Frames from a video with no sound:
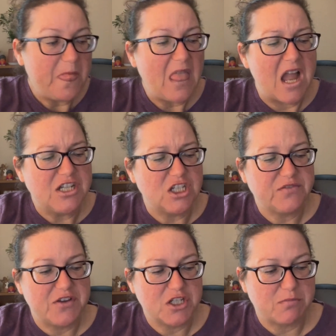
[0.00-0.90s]
I just
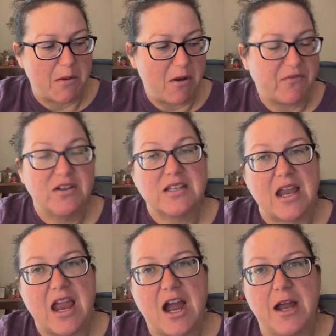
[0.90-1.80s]
finished my breakfast. I
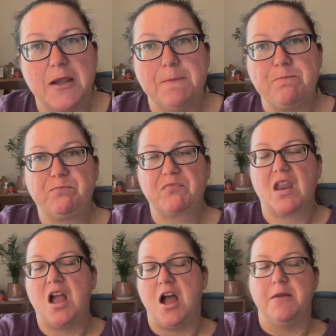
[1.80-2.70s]
had
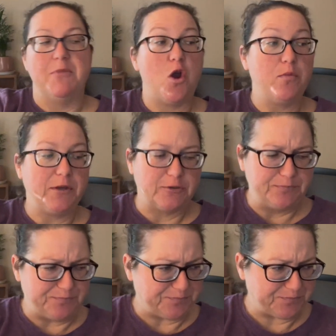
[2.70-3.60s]
oatmeal,
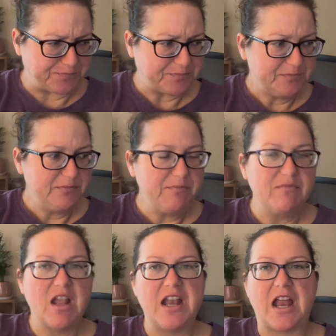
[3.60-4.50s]

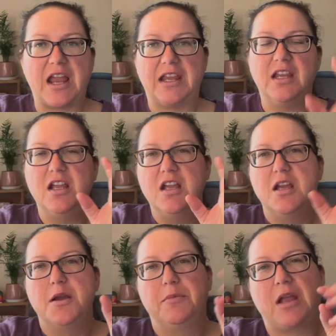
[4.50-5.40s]
and I
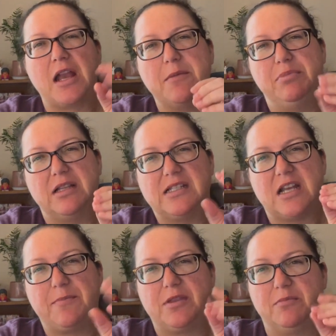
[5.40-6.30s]
kind of blended
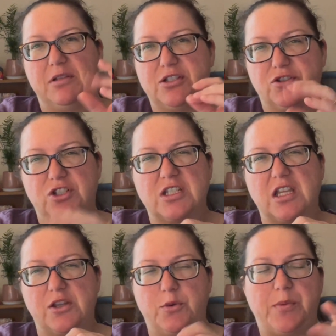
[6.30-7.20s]
up in the blender just a
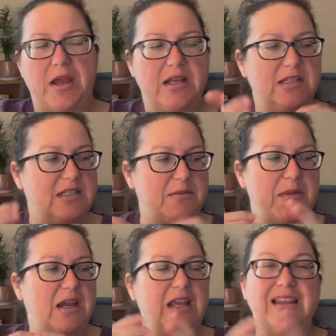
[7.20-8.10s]
little bit to
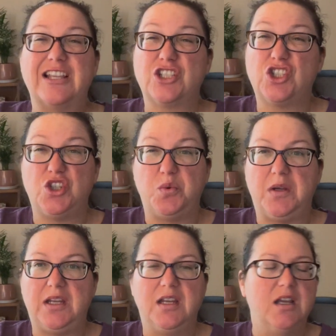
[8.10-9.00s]
make it less
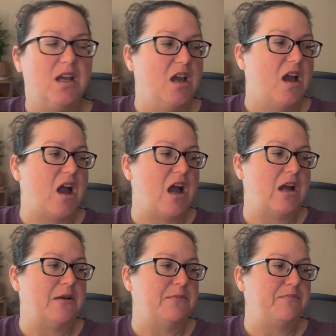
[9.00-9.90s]
chewy.
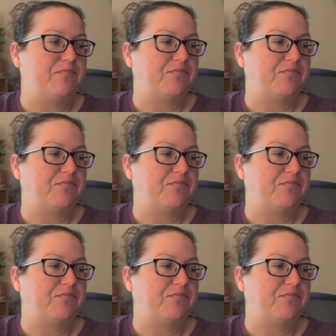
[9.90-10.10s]
And